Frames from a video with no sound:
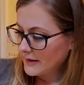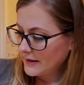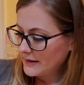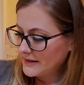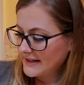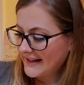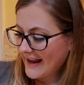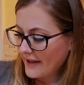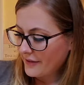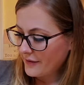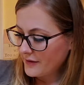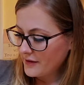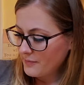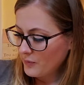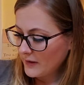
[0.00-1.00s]
Together,
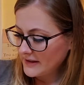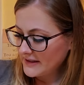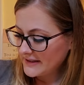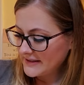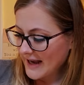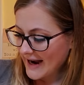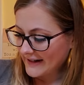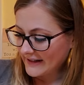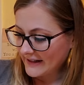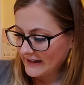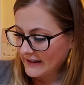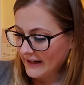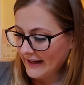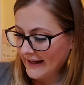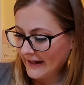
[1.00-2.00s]
the boy decided
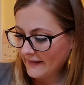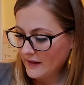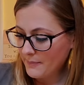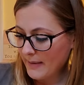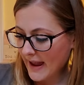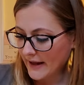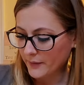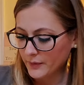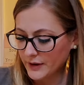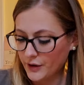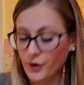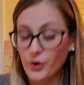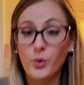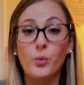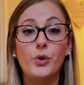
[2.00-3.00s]
he and the
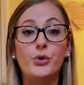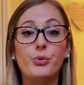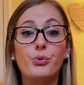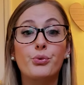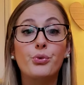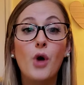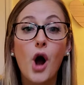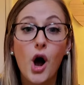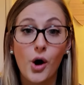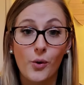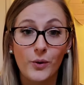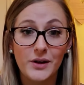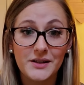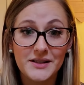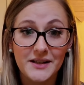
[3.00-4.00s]
penguin would
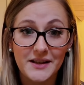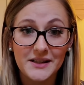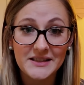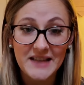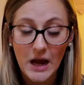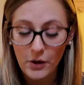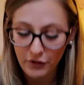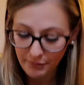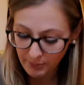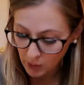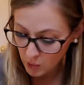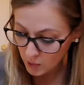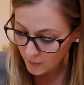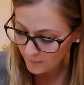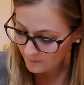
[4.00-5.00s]
row to the South
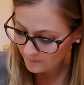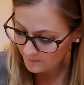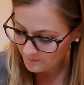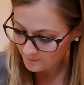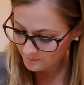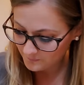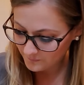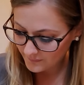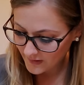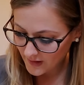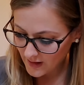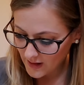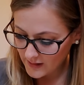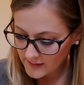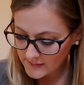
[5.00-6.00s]
Pole.
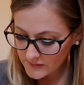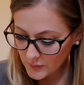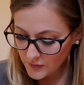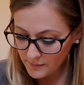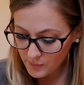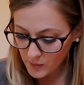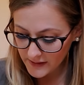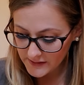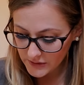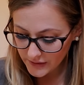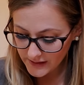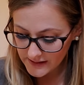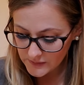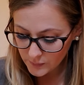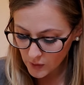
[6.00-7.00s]
So the boy took
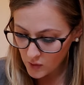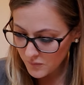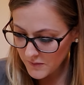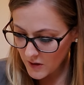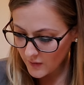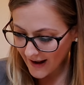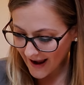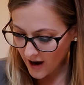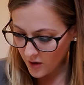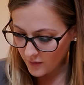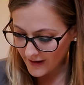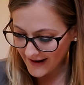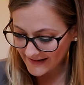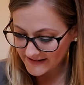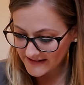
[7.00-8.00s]
his rowboat out
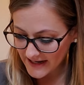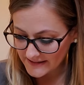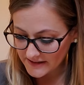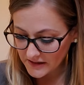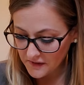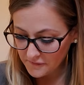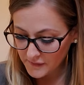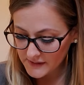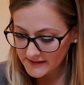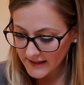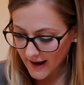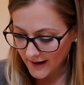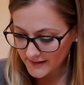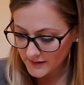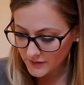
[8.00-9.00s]
and tested it for
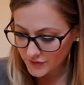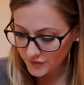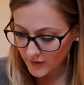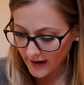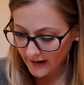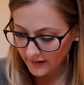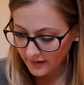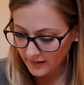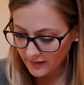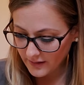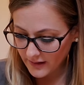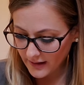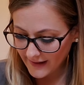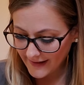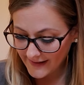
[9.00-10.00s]
size and strength.
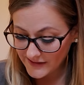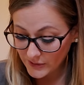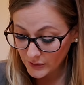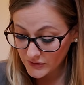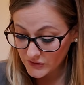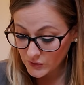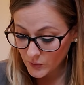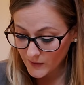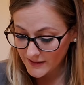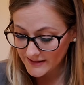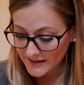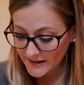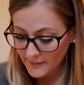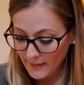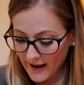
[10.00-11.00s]
He told stories
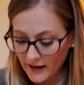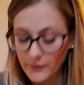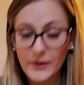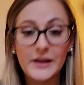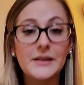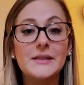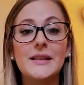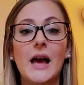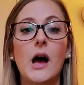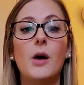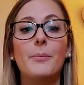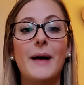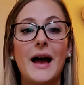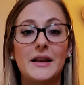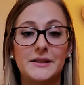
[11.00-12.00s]
to the penguin to
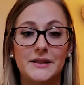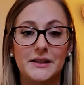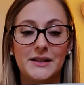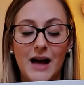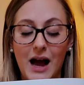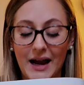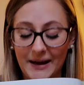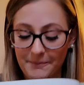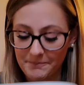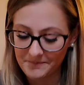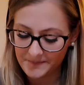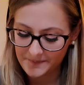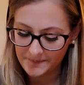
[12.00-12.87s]
help pass the time.